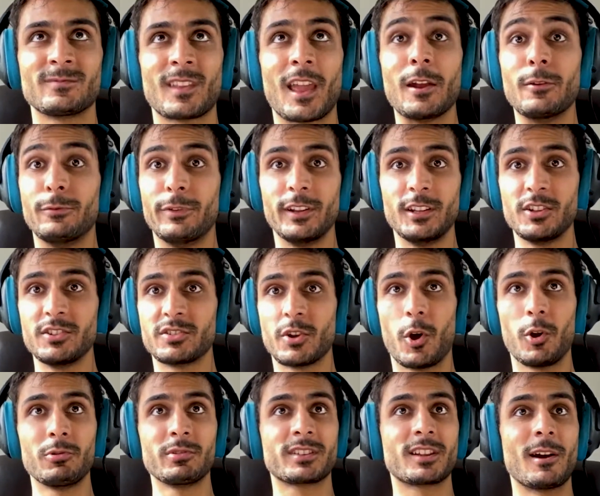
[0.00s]
Her videos
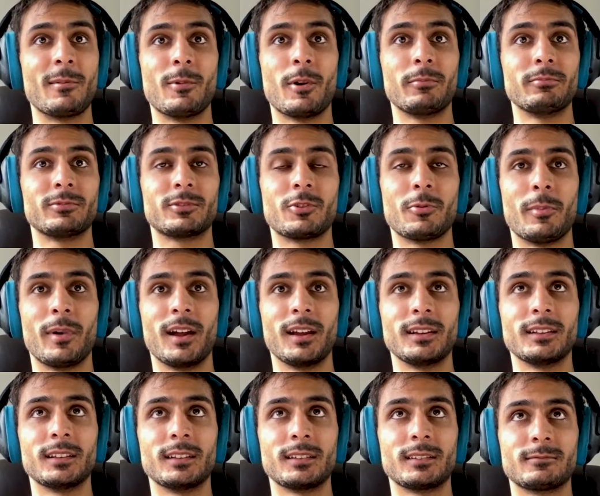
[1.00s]
always come on to my